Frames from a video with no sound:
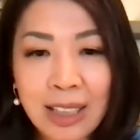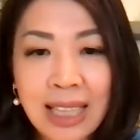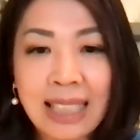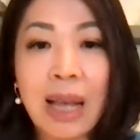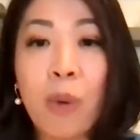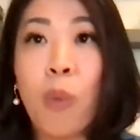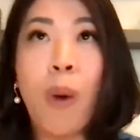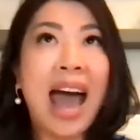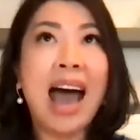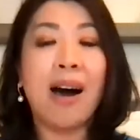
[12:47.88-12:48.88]
I said,
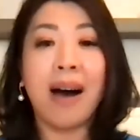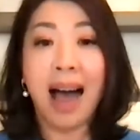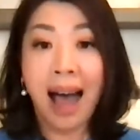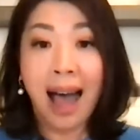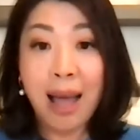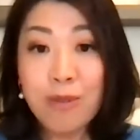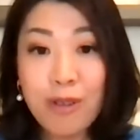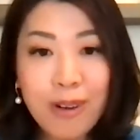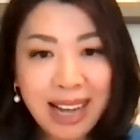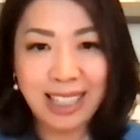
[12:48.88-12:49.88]
wow,
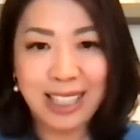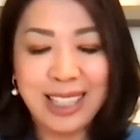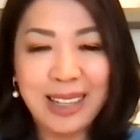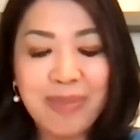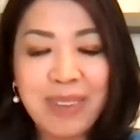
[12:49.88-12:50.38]
I'm rich.